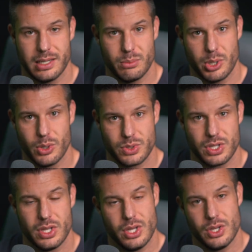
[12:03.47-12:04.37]
in post
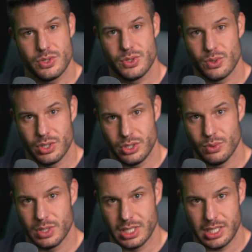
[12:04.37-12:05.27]
so that
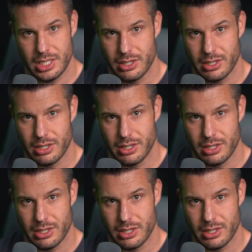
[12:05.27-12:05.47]
you could hear